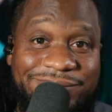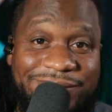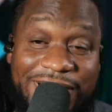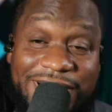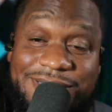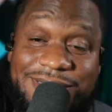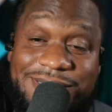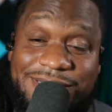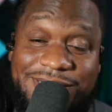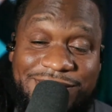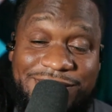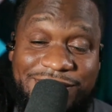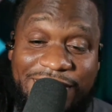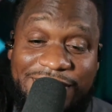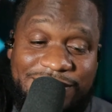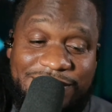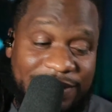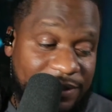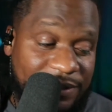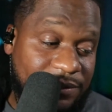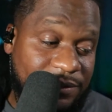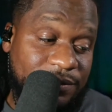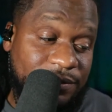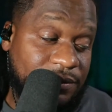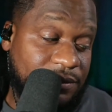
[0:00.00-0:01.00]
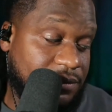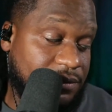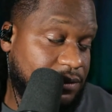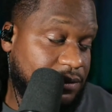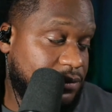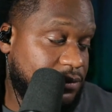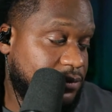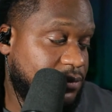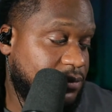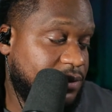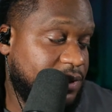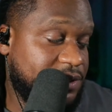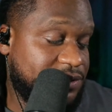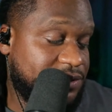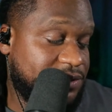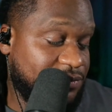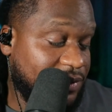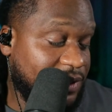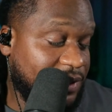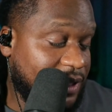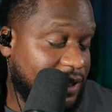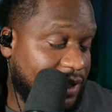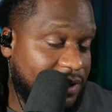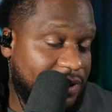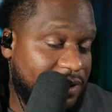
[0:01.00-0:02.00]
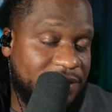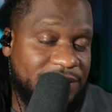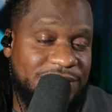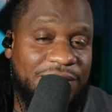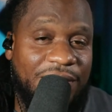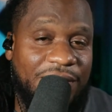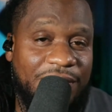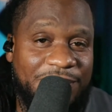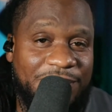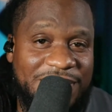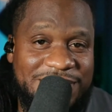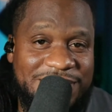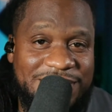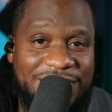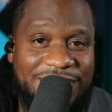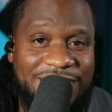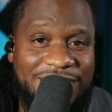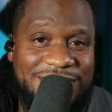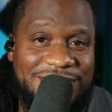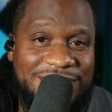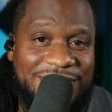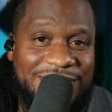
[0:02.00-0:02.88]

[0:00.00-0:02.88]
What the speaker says: it's real out here. Sorry, my son is